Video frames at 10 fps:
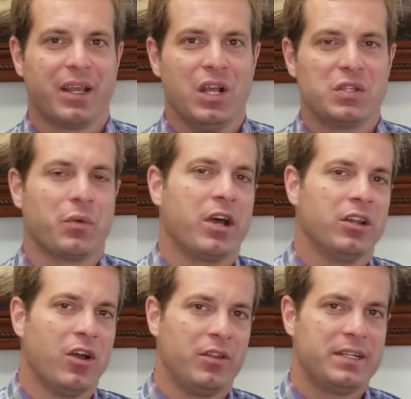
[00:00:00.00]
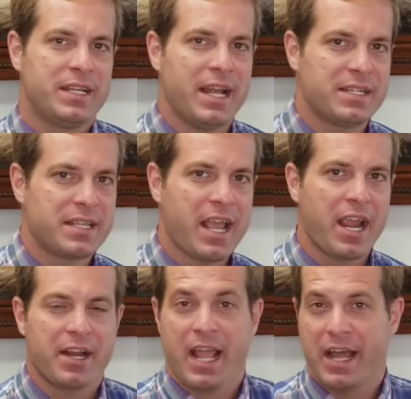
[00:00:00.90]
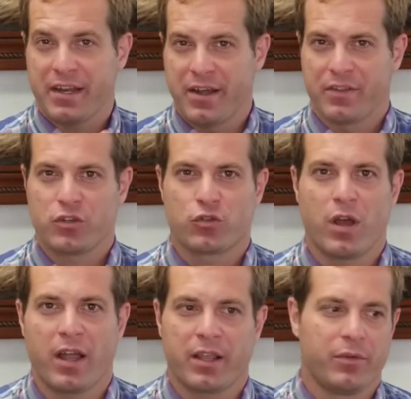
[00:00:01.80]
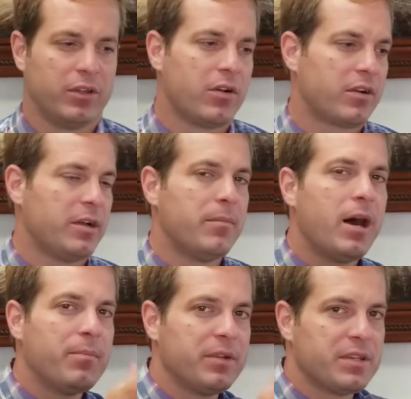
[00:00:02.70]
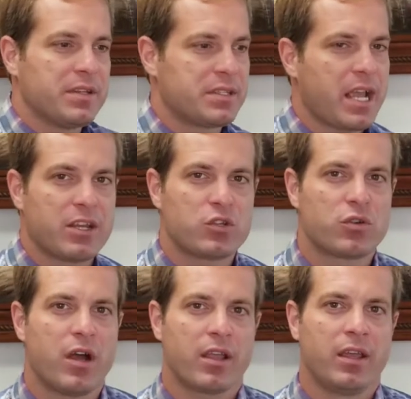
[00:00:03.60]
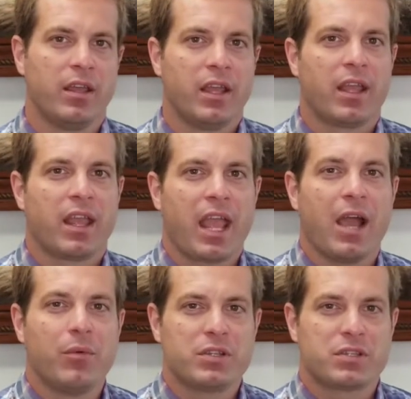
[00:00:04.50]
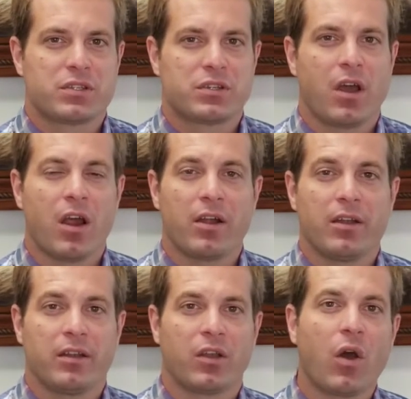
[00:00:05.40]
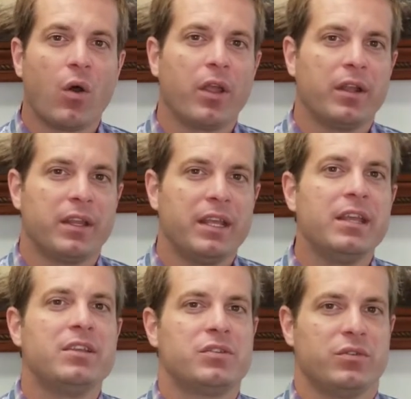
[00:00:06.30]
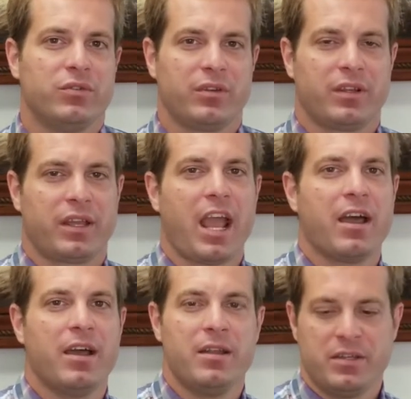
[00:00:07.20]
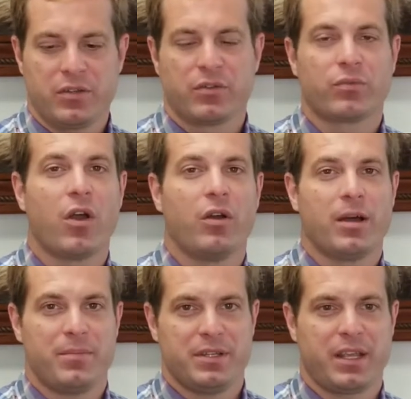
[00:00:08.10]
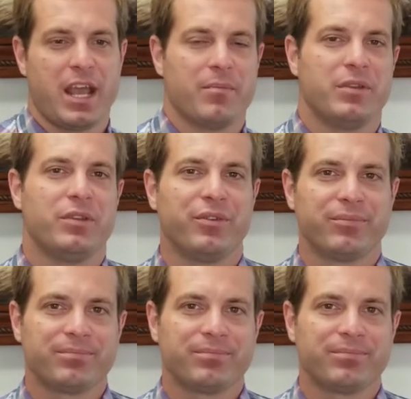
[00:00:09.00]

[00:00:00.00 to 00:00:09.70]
So we unload the tents there, and I had another truck, and we loaded them up onto the second truck, and we start going into the road up into Kathmandu.